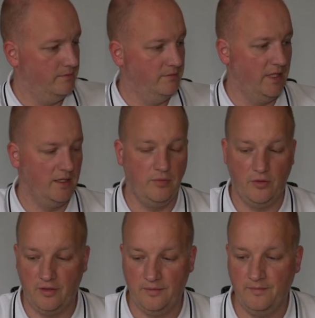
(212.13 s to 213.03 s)
Not
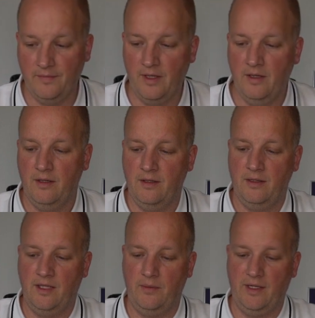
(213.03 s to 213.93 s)
important.
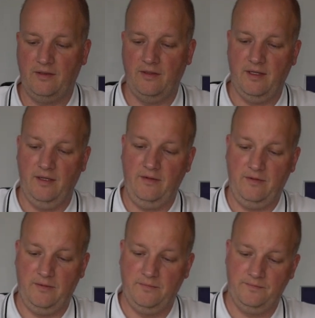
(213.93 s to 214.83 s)
Now we get to this,